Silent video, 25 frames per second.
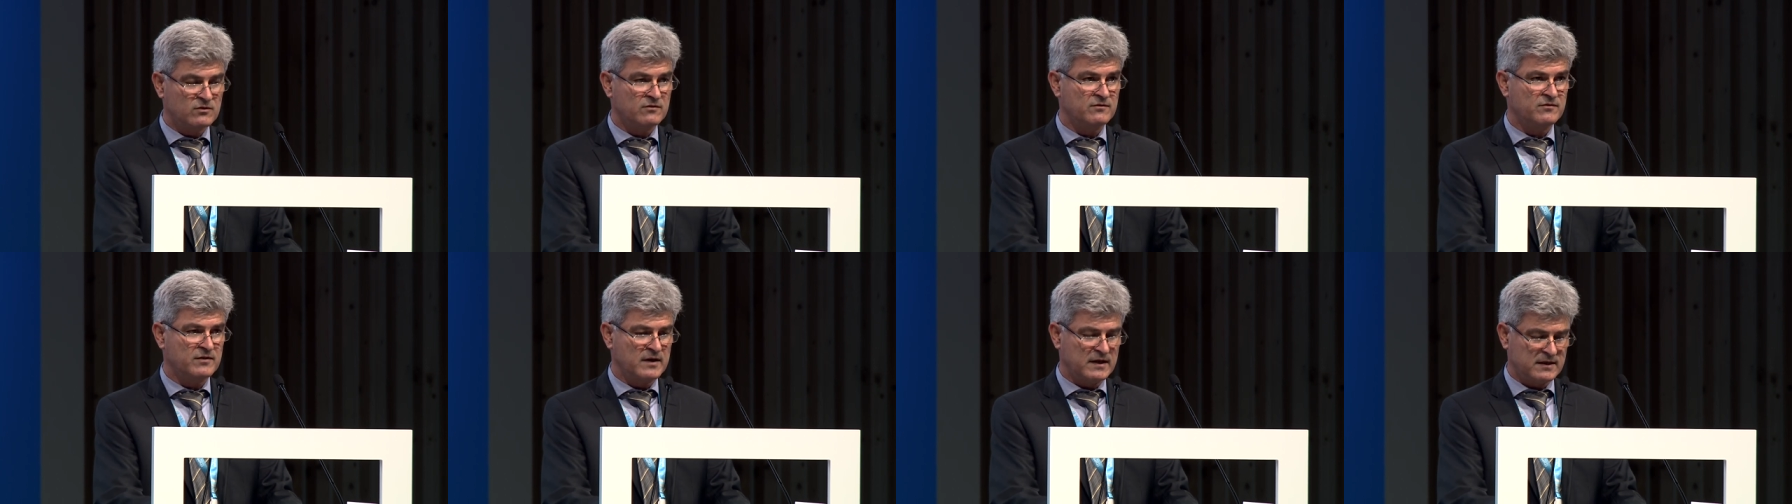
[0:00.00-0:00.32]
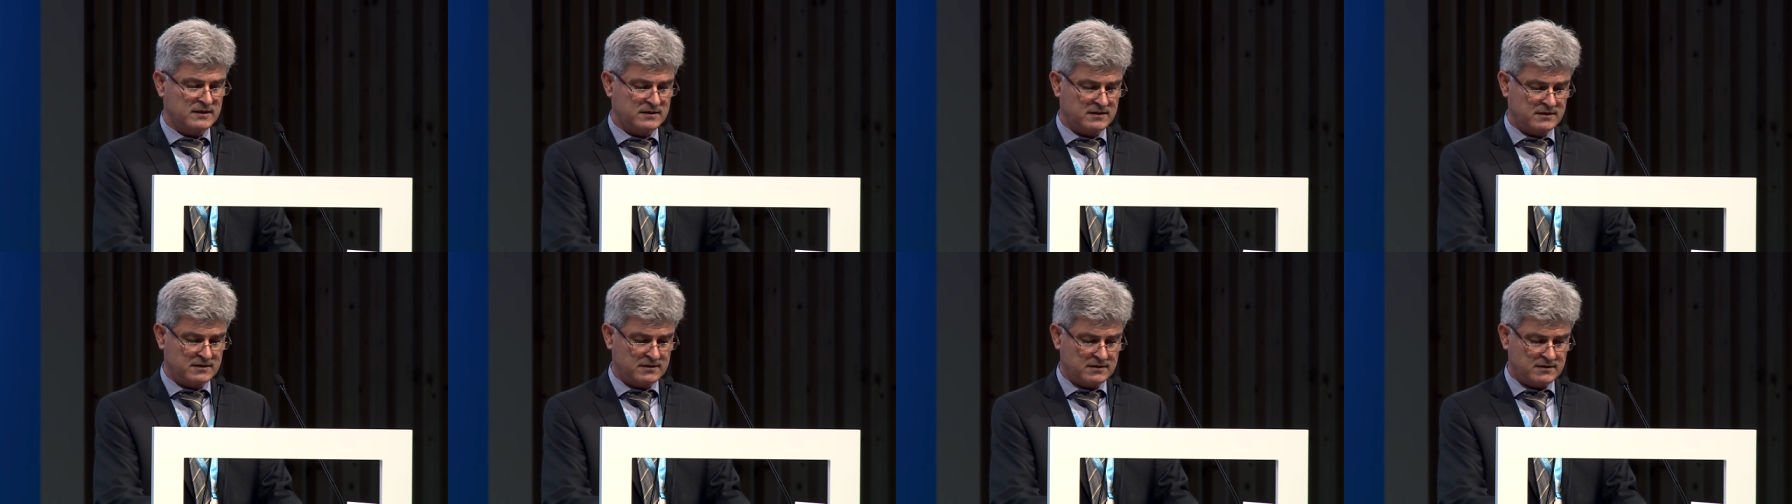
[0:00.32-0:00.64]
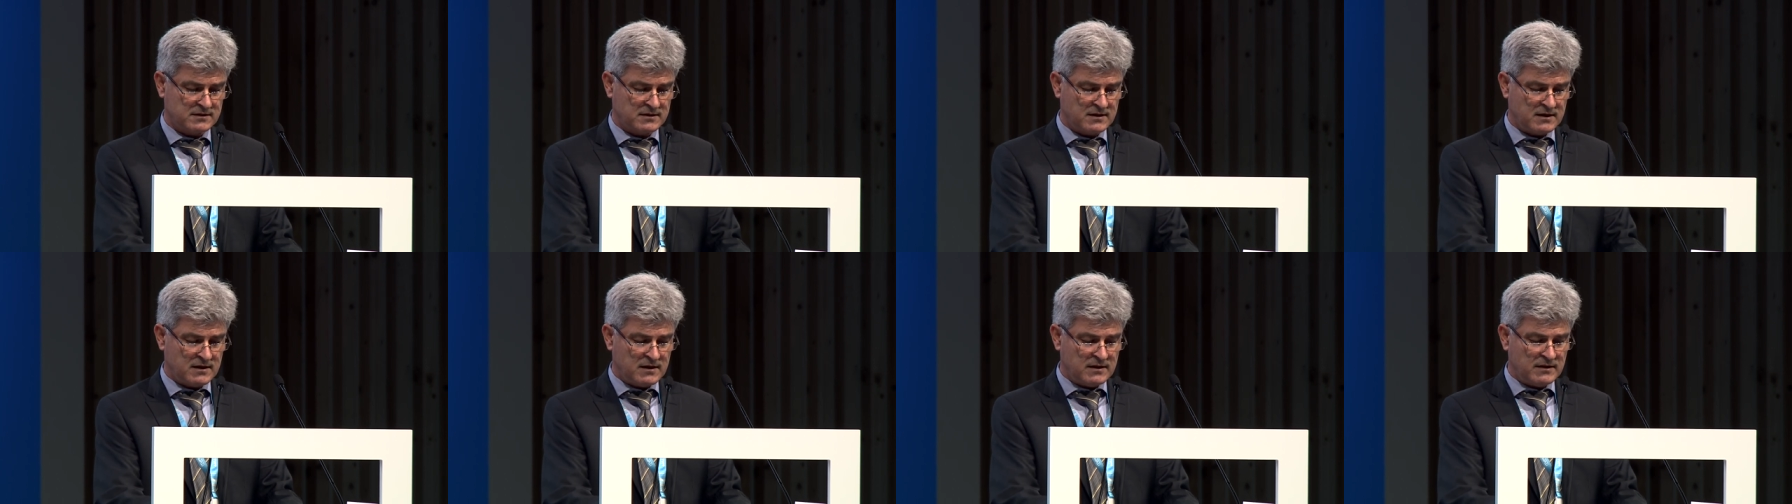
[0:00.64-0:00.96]
of us.
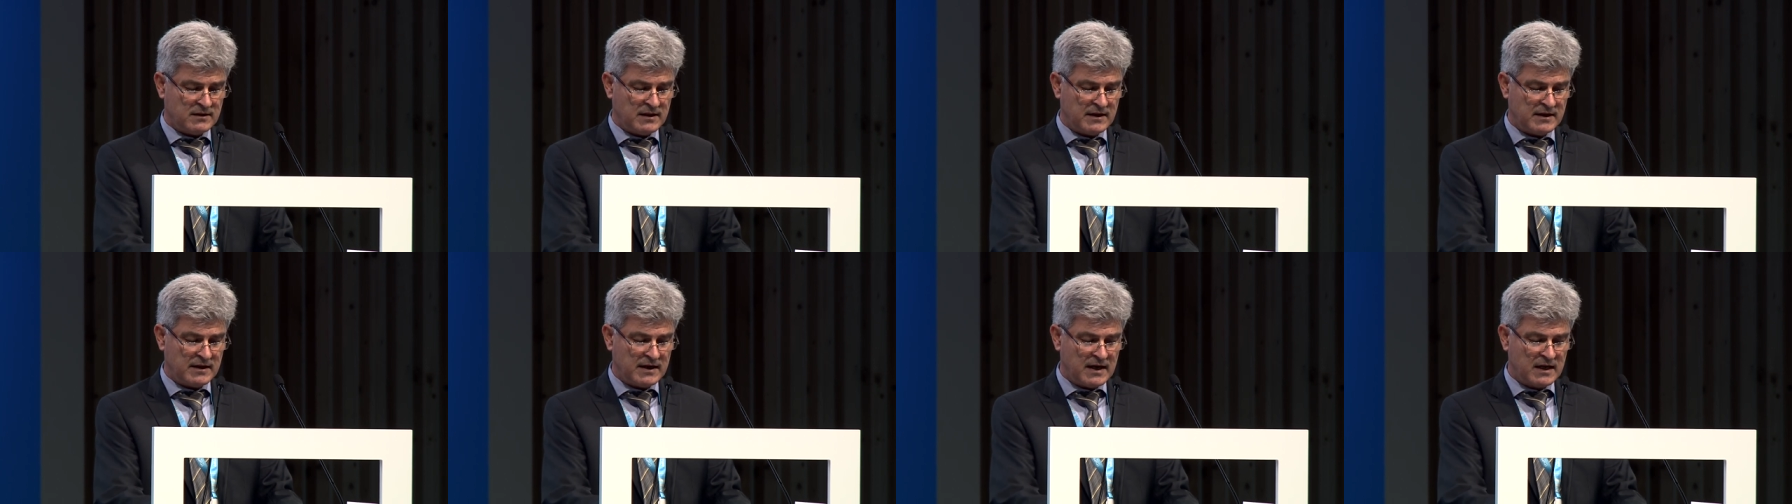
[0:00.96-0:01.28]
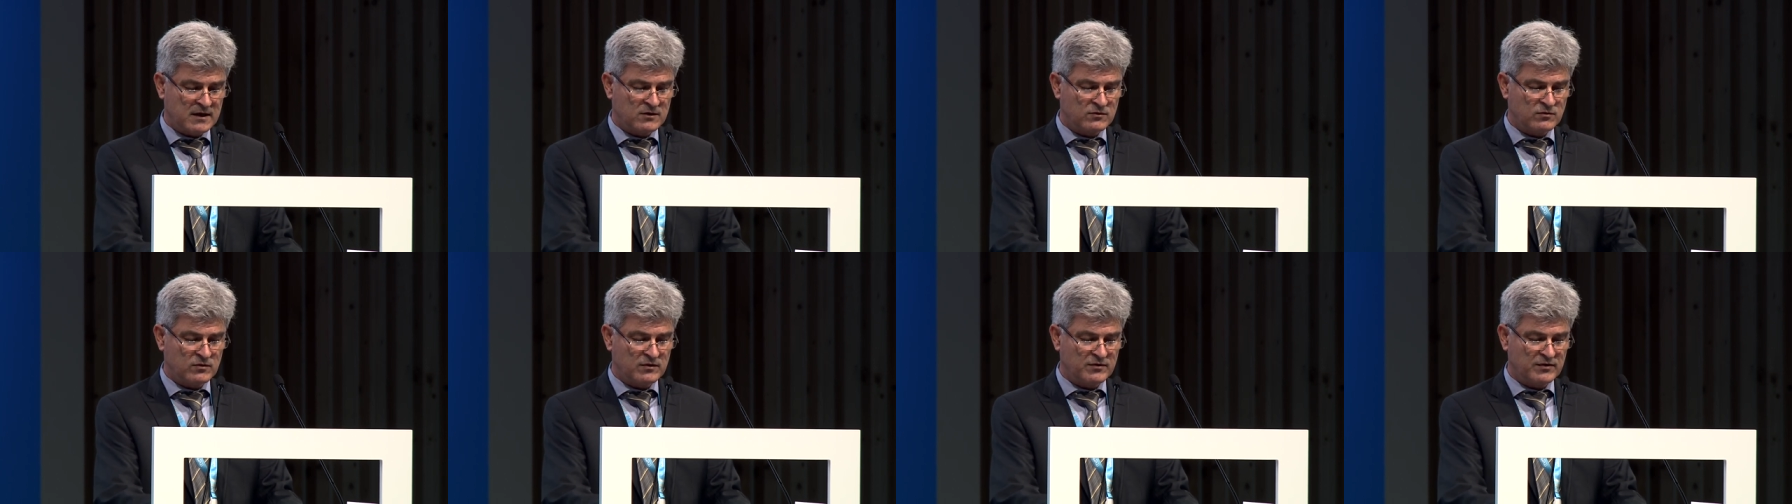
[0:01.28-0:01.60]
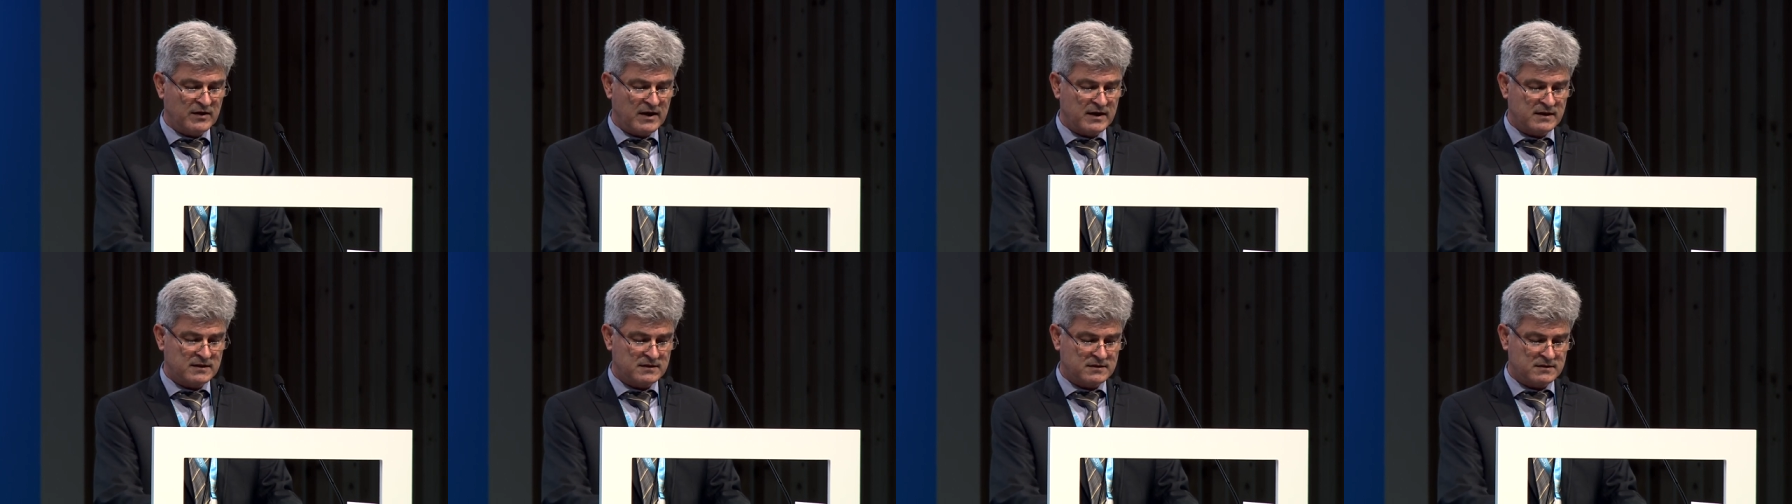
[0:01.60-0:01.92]
They are with
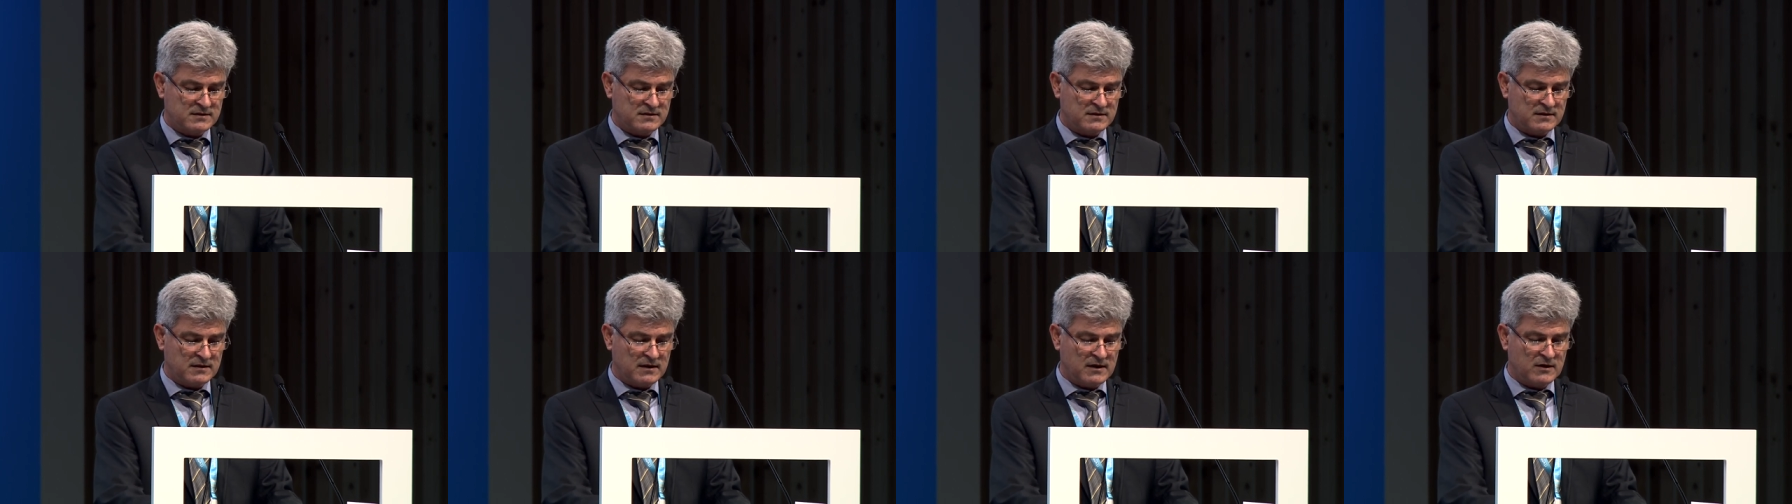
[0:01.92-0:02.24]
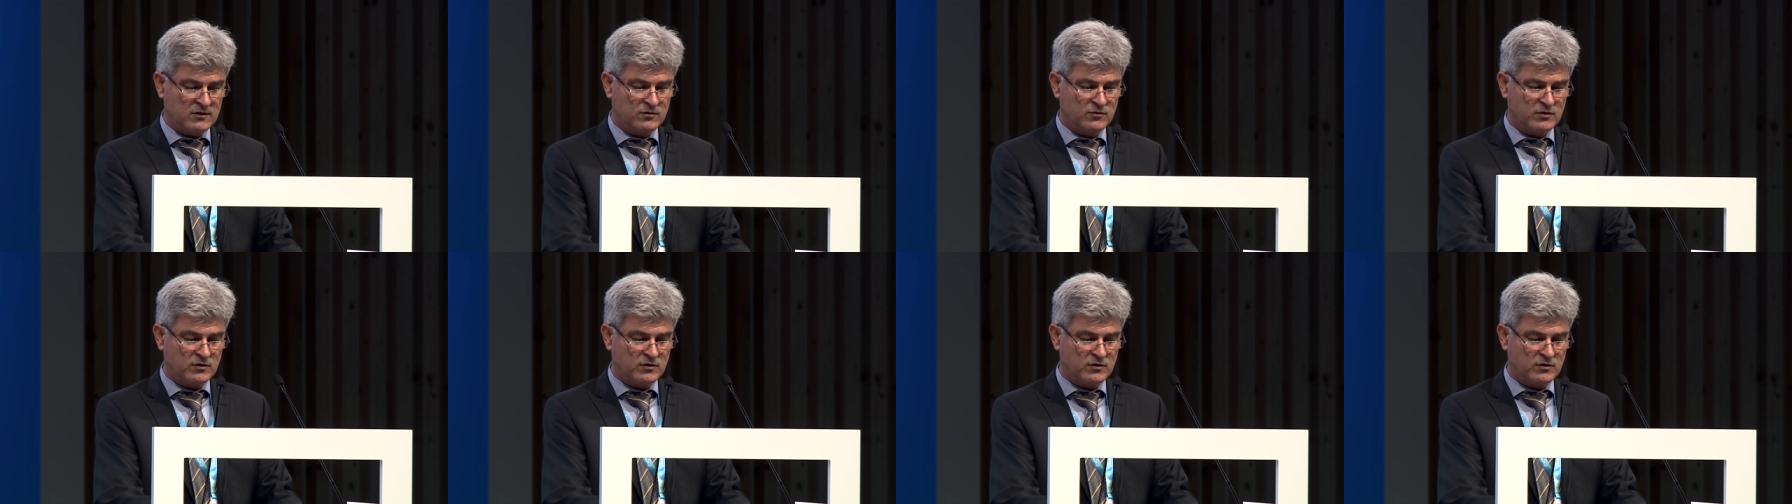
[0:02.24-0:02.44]
us, and